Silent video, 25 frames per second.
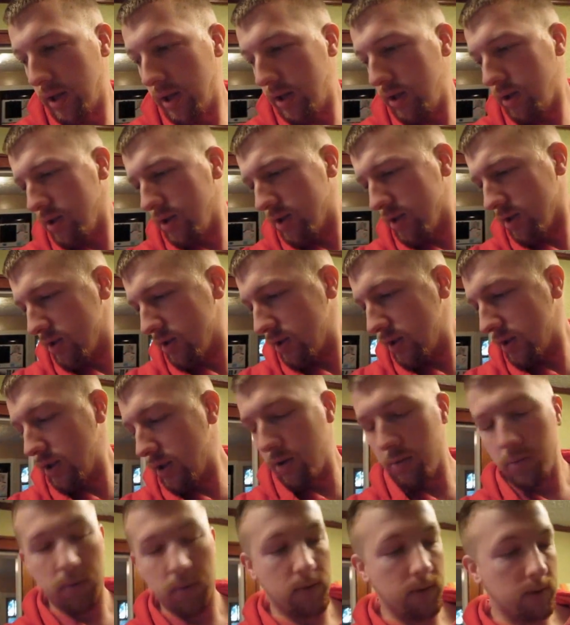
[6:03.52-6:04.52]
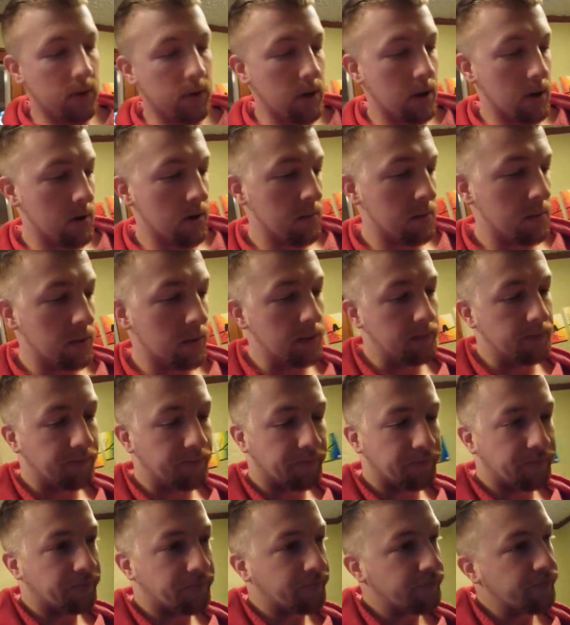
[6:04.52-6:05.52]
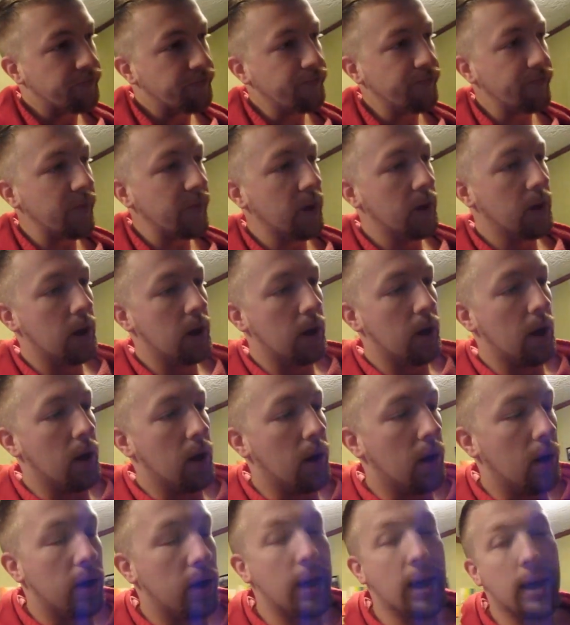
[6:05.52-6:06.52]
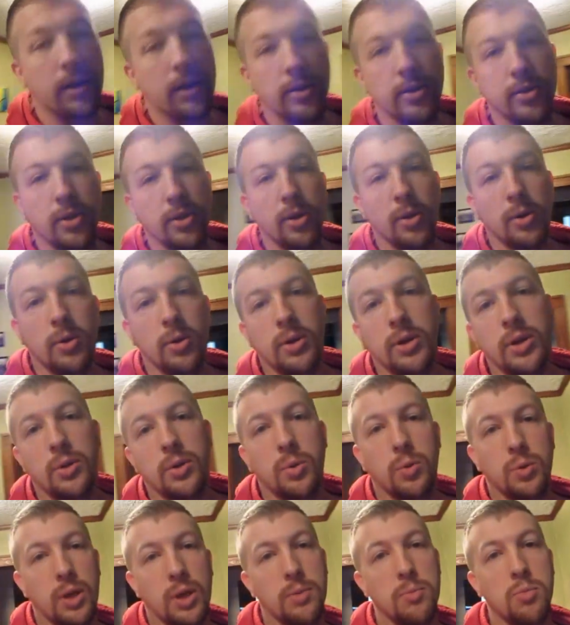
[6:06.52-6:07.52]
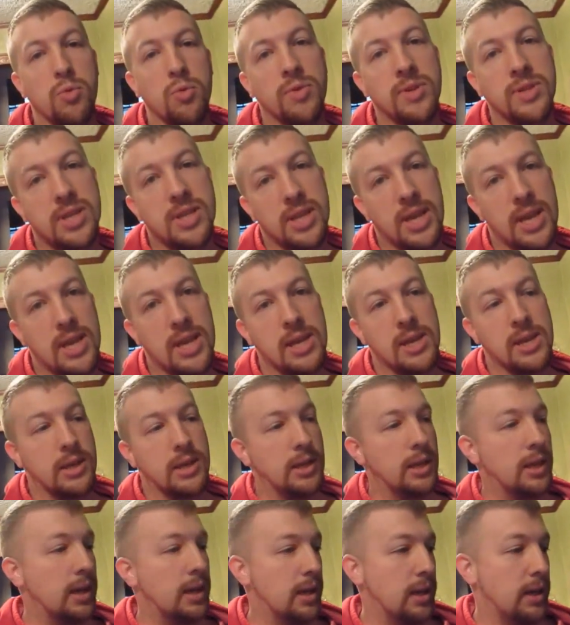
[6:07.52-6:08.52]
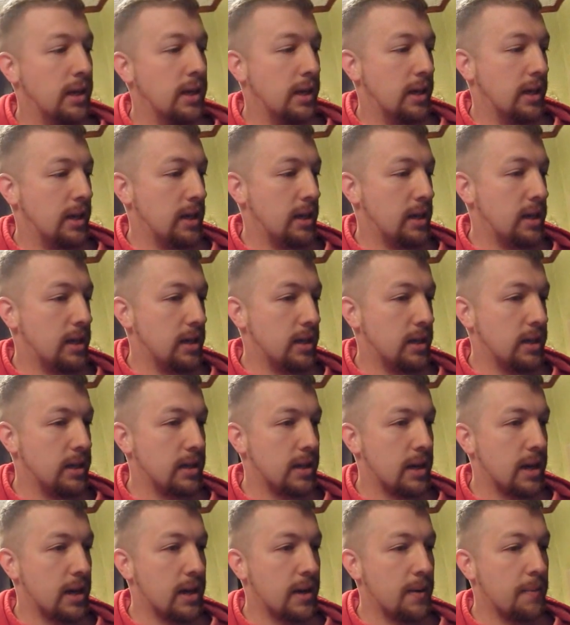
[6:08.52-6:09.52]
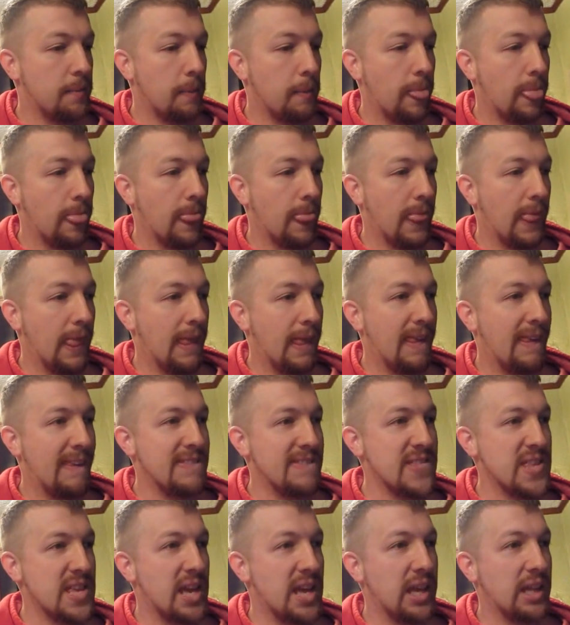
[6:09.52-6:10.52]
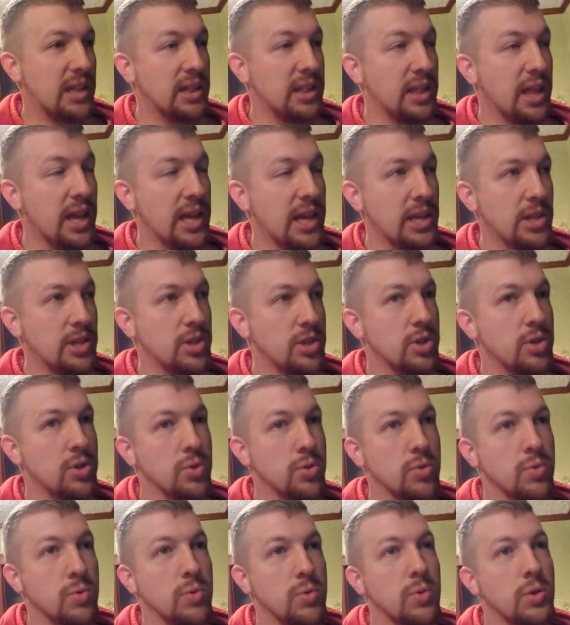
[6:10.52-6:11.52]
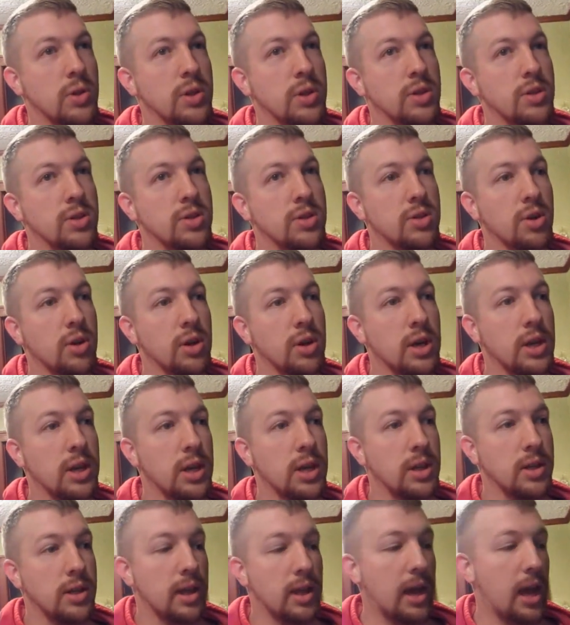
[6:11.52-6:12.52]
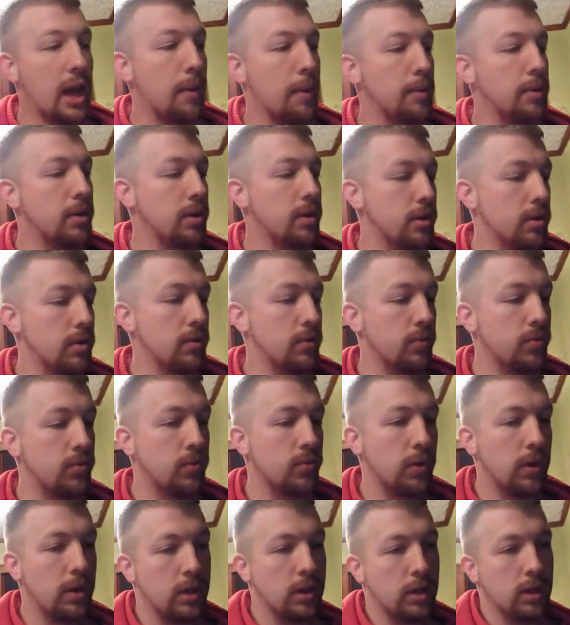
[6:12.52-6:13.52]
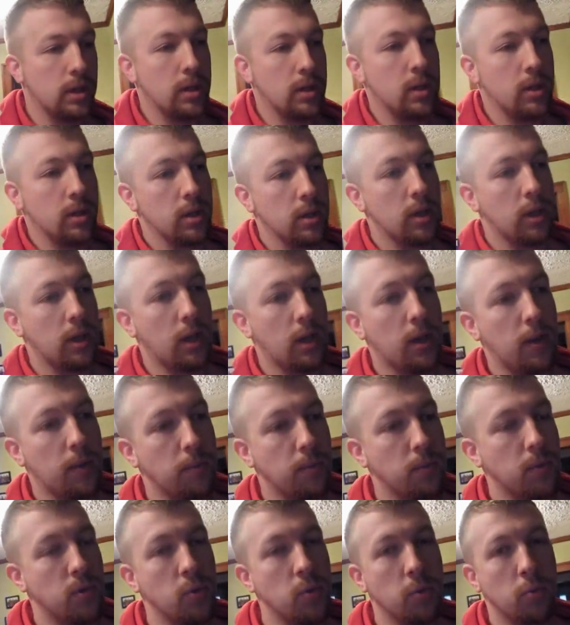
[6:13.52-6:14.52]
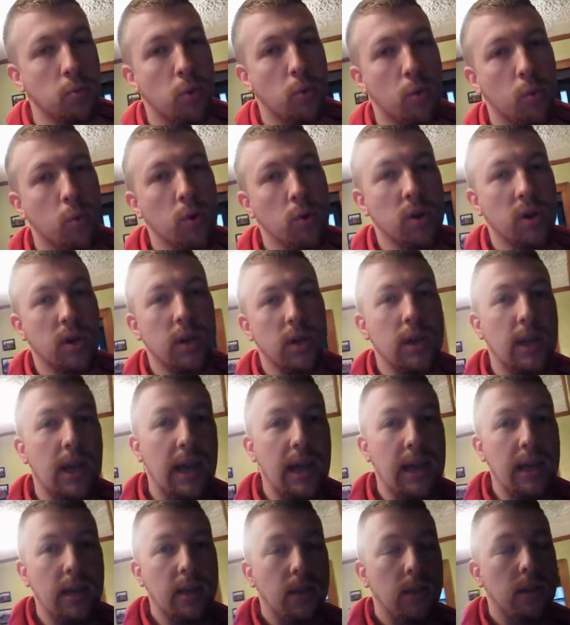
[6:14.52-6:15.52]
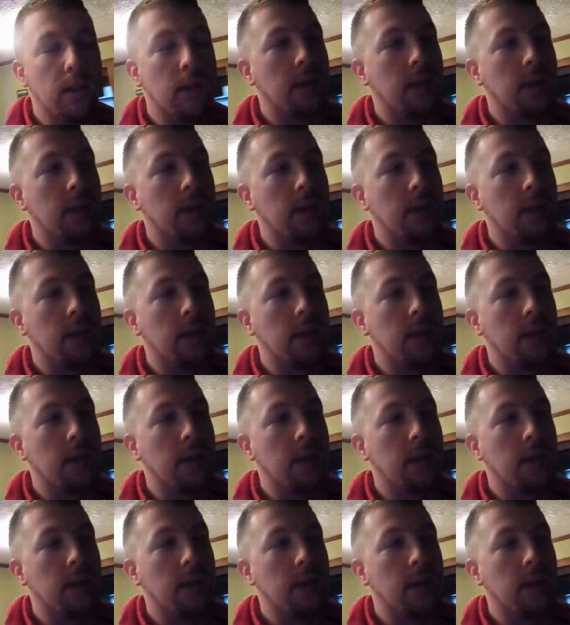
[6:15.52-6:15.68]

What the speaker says: And you can still see a little bit of it there, but yeah, so get moving today, and I'd like to start getting into the habit of doing more work at night